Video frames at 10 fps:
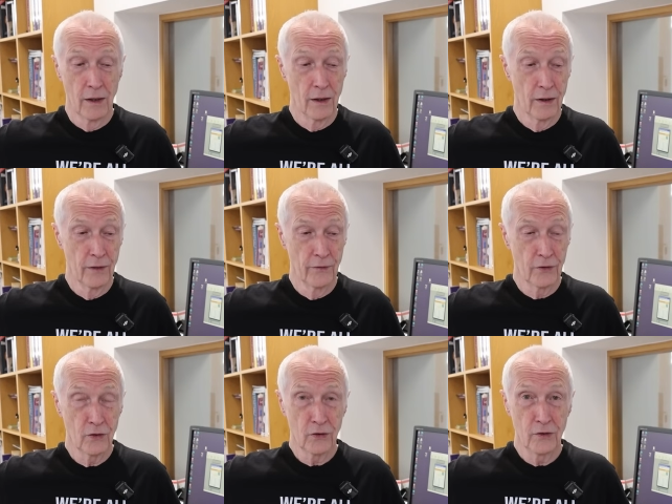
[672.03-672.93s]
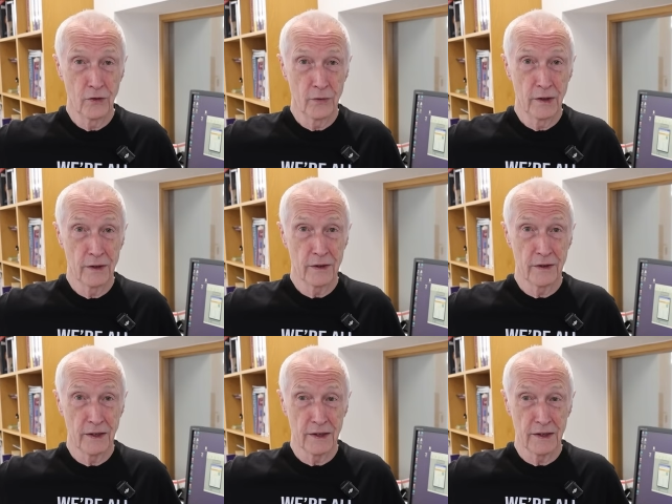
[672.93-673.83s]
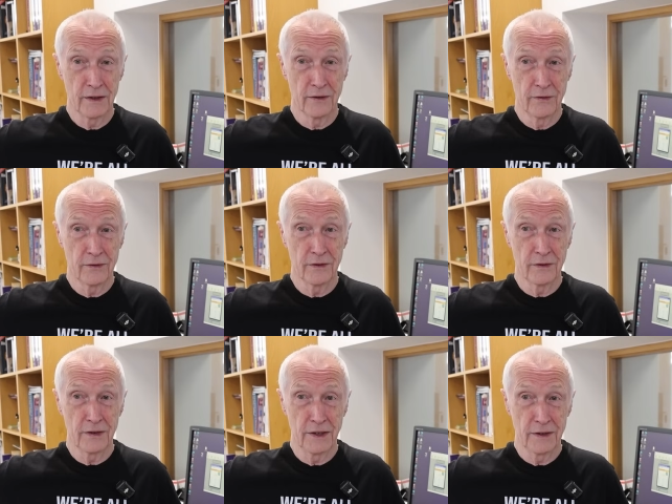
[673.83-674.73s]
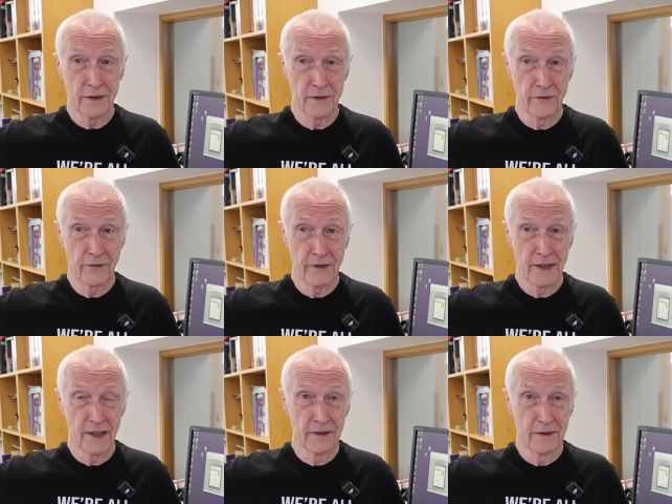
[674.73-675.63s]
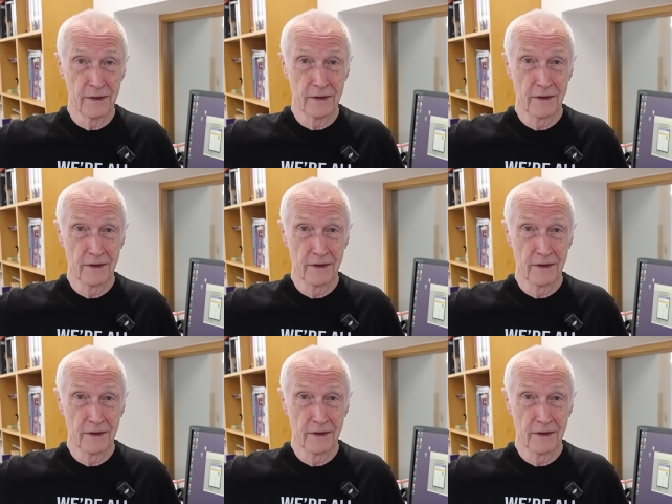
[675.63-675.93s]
The good news is today that at least another 10